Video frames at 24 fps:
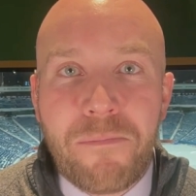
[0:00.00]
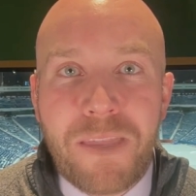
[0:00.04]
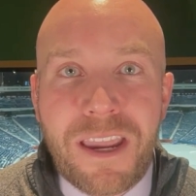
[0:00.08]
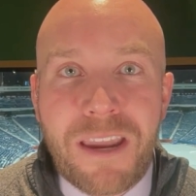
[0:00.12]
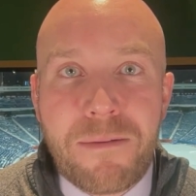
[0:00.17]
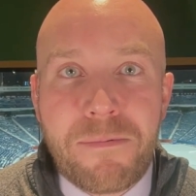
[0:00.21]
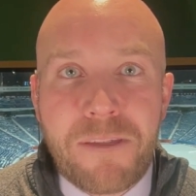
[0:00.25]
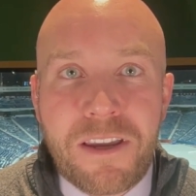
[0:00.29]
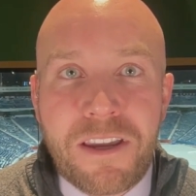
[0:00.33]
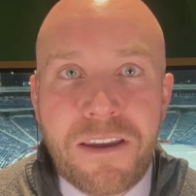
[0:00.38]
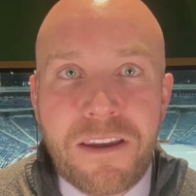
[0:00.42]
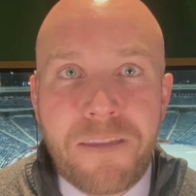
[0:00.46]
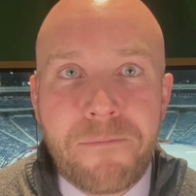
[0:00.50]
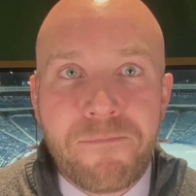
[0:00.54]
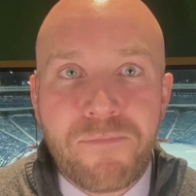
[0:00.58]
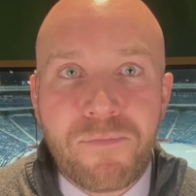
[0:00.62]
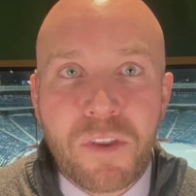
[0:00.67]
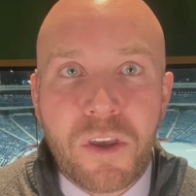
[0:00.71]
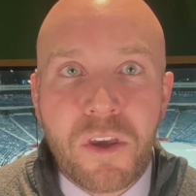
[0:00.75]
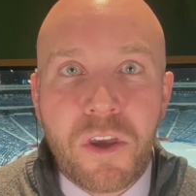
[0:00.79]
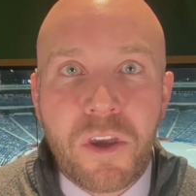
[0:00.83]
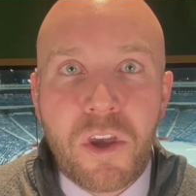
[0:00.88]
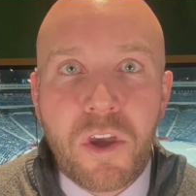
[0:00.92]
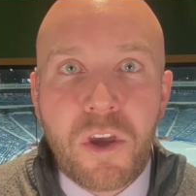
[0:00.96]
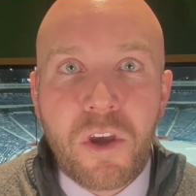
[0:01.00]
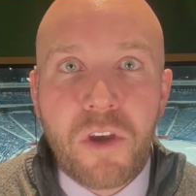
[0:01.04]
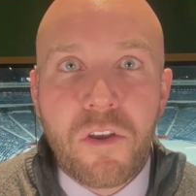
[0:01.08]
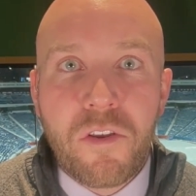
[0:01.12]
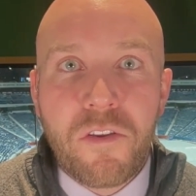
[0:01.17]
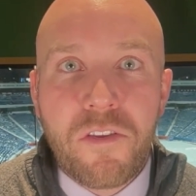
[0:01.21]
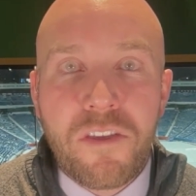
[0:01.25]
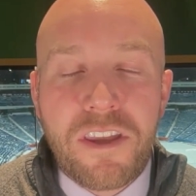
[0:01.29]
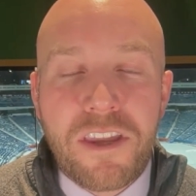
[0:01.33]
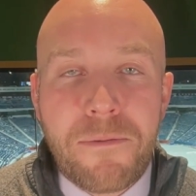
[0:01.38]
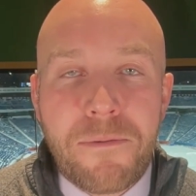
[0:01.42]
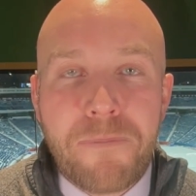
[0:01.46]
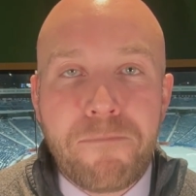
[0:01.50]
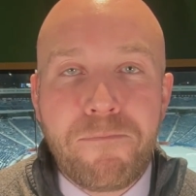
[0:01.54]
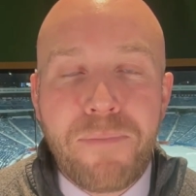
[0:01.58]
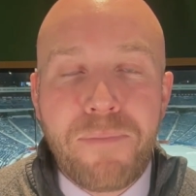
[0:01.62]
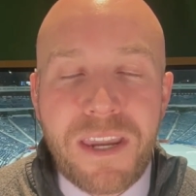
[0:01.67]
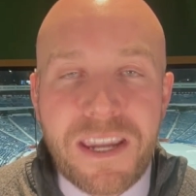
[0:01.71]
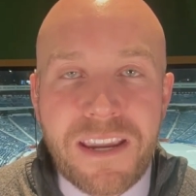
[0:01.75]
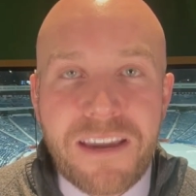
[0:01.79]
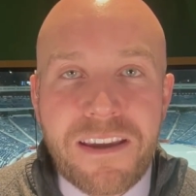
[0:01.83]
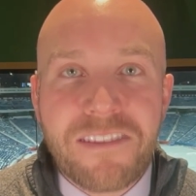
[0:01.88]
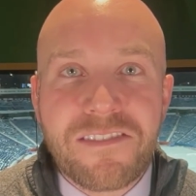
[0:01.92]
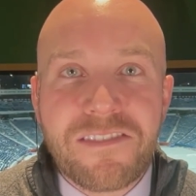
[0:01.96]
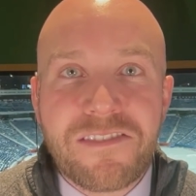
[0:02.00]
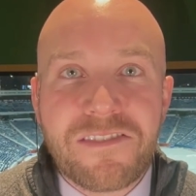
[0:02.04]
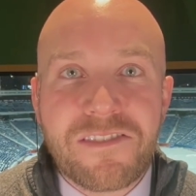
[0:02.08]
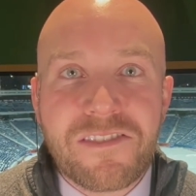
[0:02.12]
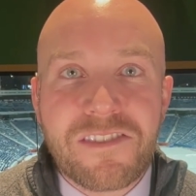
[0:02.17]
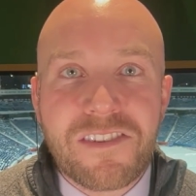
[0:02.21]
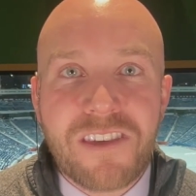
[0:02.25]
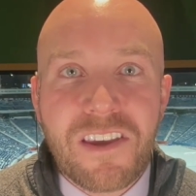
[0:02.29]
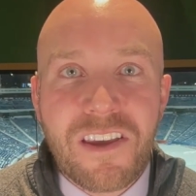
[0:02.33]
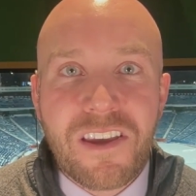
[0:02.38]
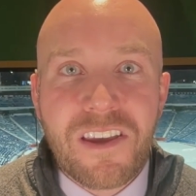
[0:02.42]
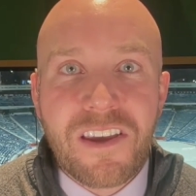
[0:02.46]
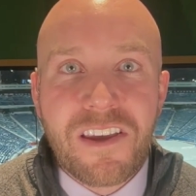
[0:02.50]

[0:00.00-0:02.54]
maybe the biggest,